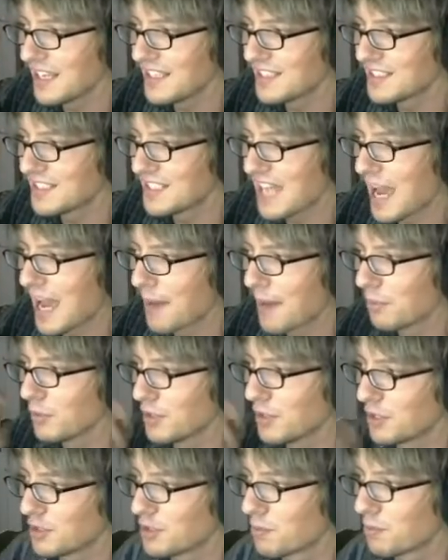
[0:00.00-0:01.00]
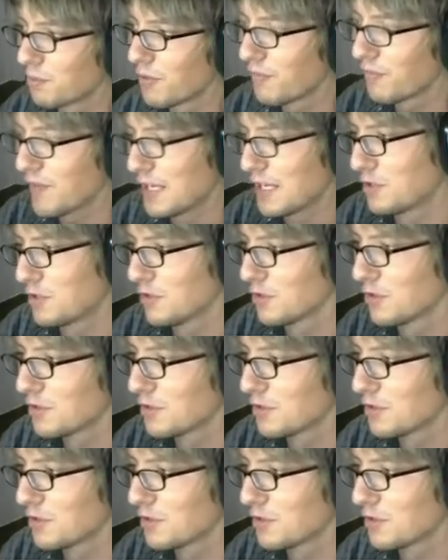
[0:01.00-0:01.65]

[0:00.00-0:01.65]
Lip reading: established professional